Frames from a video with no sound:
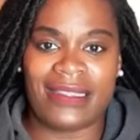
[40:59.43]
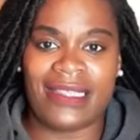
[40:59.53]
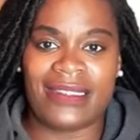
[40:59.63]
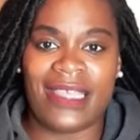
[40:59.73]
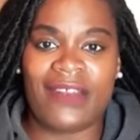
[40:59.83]

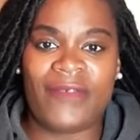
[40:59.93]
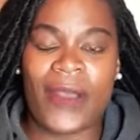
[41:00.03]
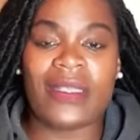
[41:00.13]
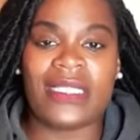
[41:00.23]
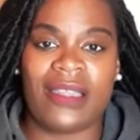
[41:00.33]
Instead of
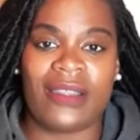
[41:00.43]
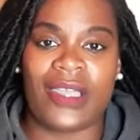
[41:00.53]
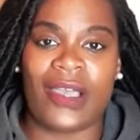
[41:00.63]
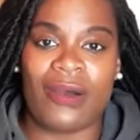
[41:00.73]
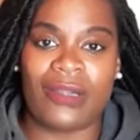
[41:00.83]
focusing on the
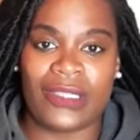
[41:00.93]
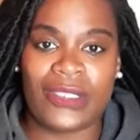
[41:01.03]
goal of